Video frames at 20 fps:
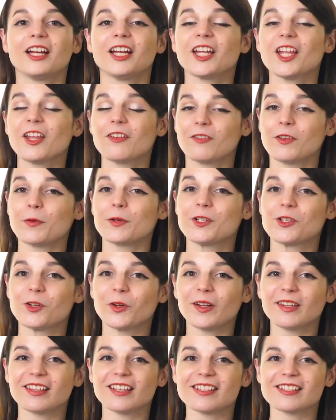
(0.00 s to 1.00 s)
If you
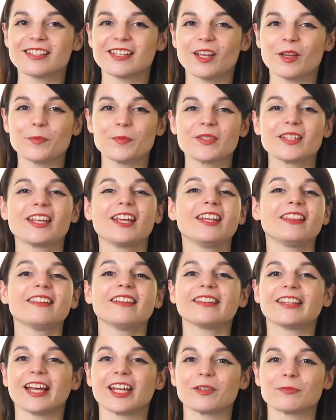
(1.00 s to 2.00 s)
enjoyed these tips, hit the
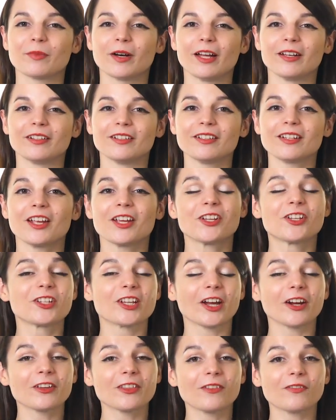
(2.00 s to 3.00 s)
like button,
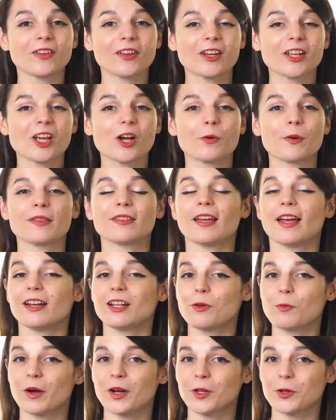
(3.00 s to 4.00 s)
share the video with
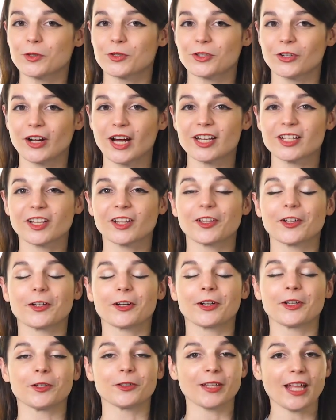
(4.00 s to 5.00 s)
anyone who's trying to learn a
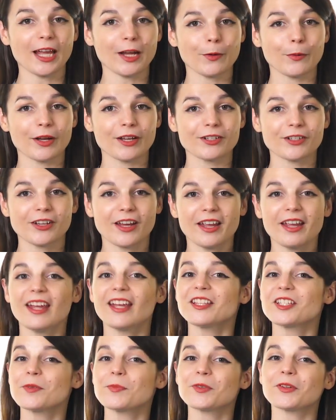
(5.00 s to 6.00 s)
new language, and
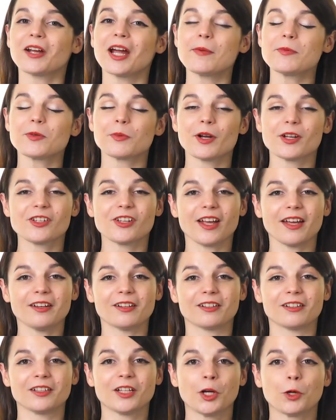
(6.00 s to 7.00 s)
subscribe to our
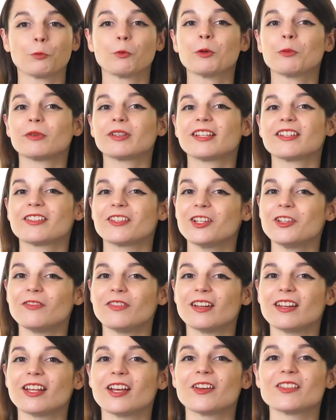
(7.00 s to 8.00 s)
channel. We release new
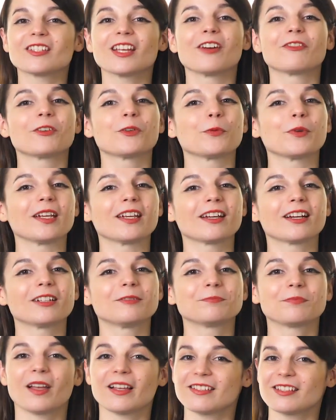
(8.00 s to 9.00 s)
videos every week.
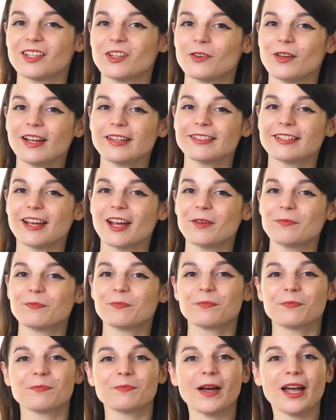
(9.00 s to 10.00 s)
I'll see you next time.
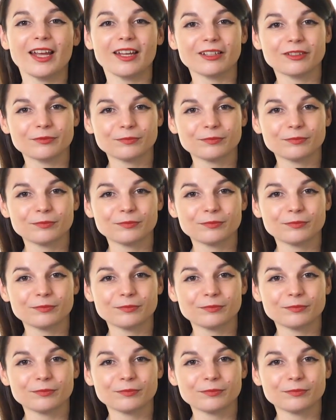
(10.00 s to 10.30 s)
Bye!